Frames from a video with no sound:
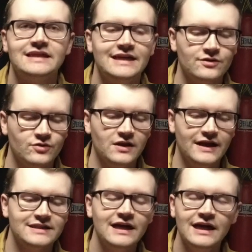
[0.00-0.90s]
He didn't
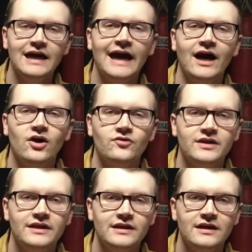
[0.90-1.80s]
realize how
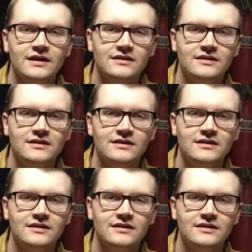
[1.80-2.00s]
the